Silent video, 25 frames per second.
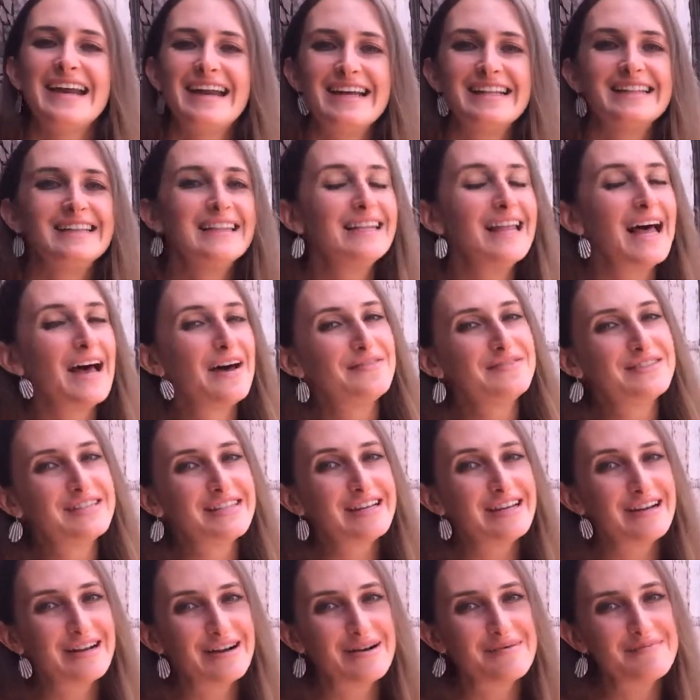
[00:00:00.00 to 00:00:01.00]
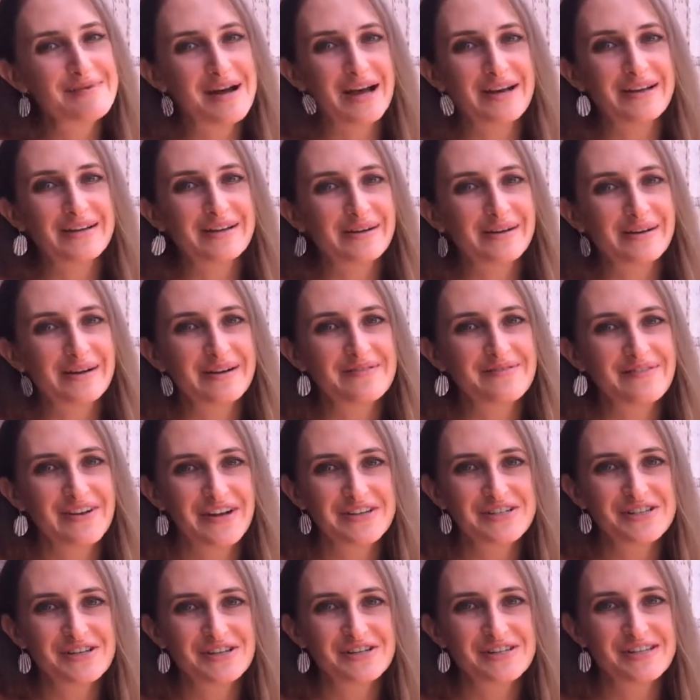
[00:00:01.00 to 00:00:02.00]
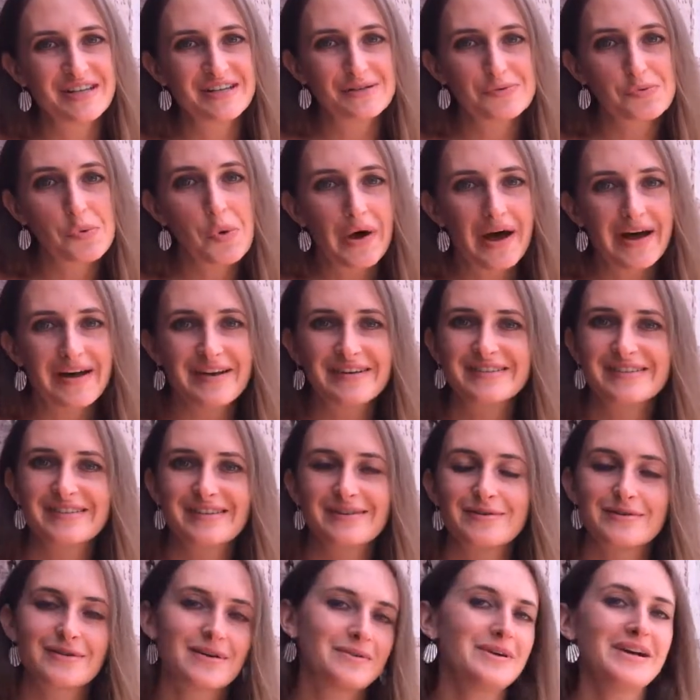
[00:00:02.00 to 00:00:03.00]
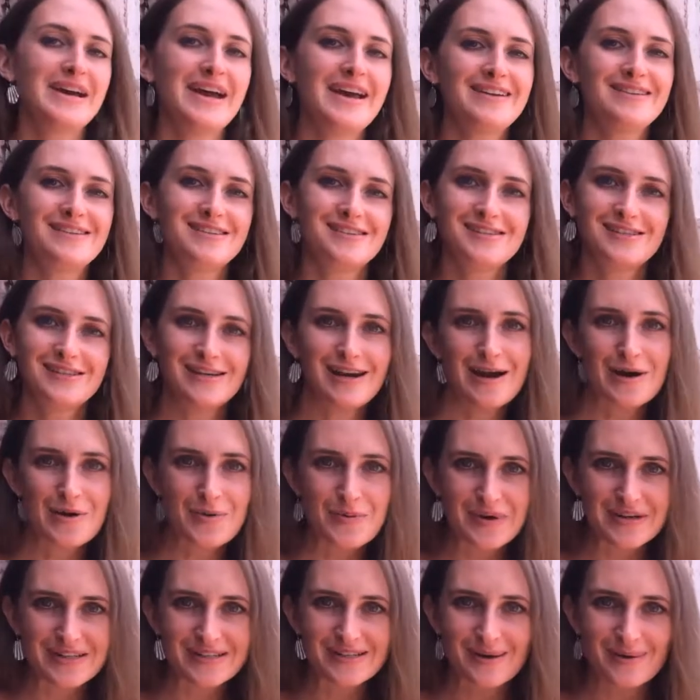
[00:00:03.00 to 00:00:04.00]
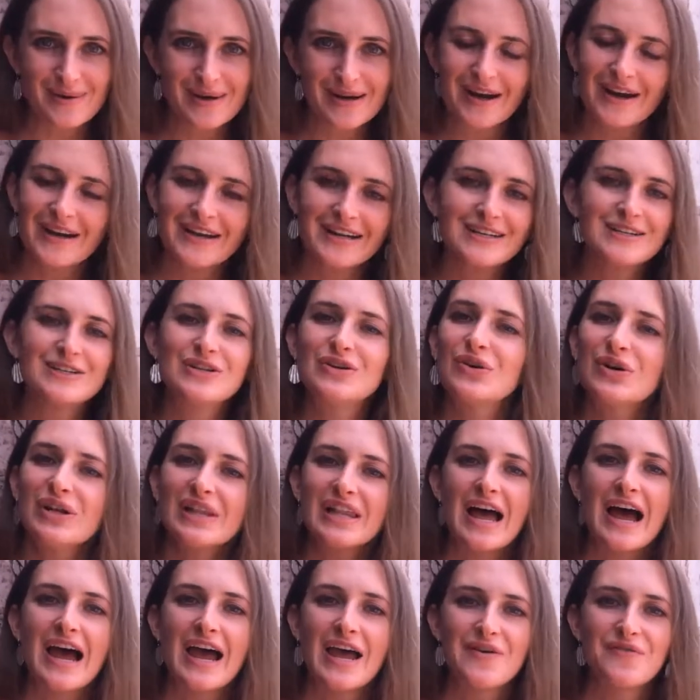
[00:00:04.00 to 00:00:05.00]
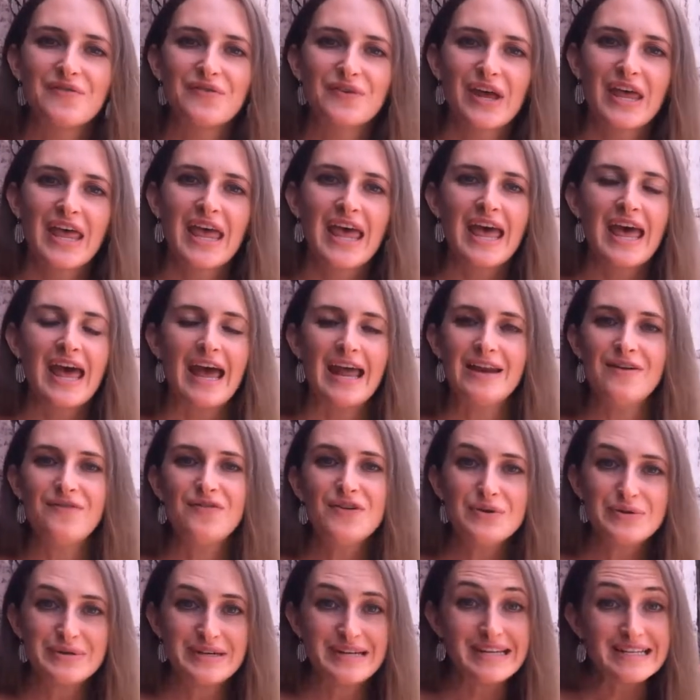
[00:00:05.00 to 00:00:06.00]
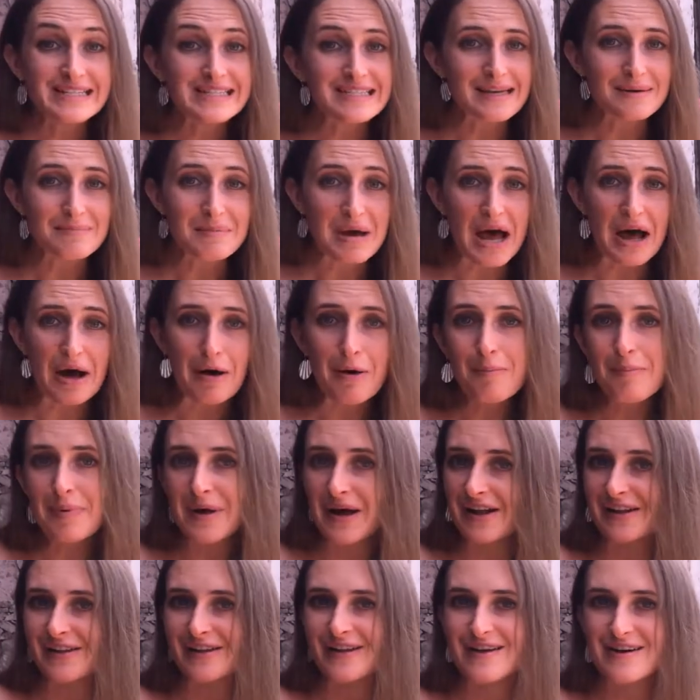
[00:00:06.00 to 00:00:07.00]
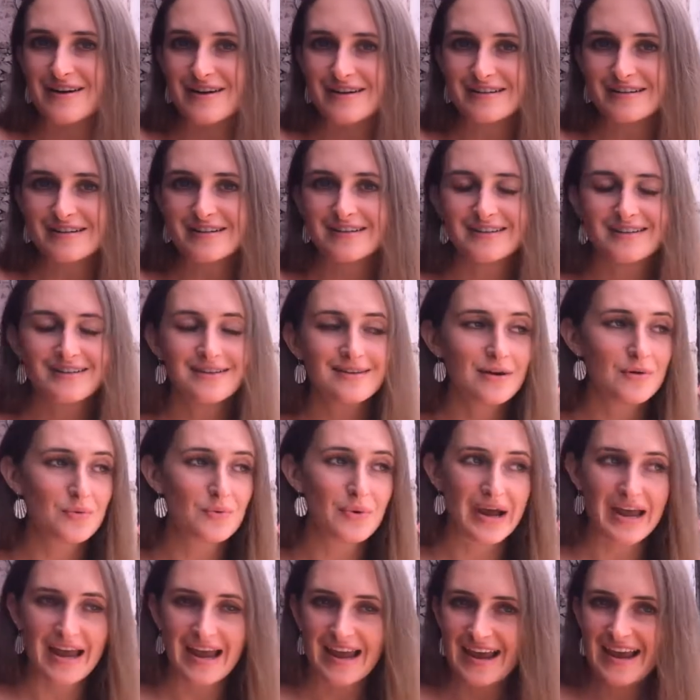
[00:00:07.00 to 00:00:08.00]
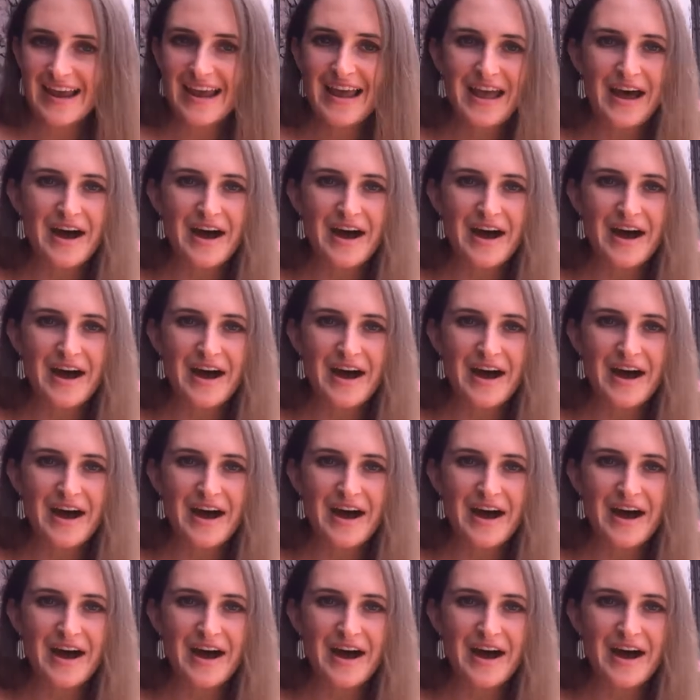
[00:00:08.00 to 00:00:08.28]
and I'd love to hear about your adventures as well. So go ahead and share what's going on in your life. And if you need some help along the way